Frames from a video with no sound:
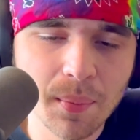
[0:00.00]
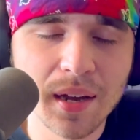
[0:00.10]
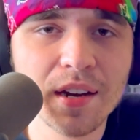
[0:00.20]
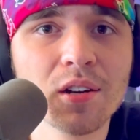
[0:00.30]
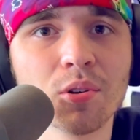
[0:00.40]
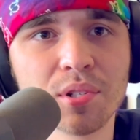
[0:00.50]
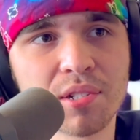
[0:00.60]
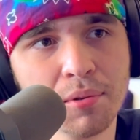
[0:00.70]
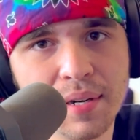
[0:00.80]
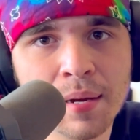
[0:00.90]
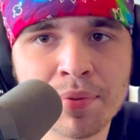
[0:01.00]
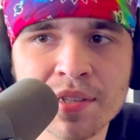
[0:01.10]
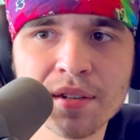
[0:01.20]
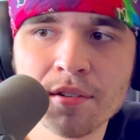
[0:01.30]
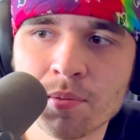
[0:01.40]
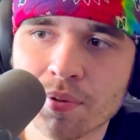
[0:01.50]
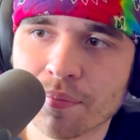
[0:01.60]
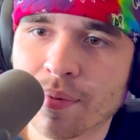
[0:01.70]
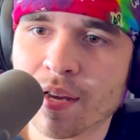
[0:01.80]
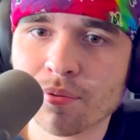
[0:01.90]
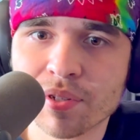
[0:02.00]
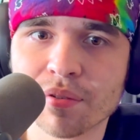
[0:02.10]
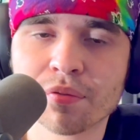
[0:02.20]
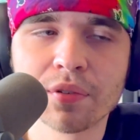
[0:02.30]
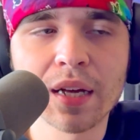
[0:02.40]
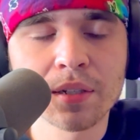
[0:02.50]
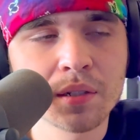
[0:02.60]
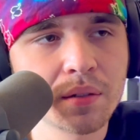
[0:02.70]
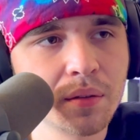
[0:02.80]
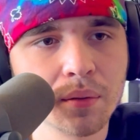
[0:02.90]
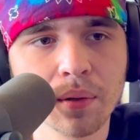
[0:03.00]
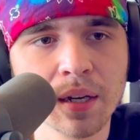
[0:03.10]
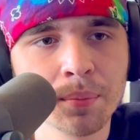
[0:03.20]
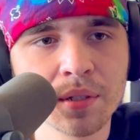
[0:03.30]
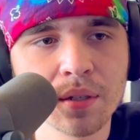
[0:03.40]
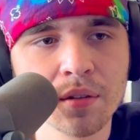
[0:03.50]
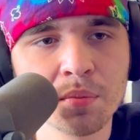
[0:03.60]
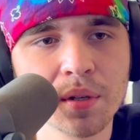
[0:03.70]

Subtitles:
I mean, I knew it was 3 episodes, but man, was it a fast 3 episodes.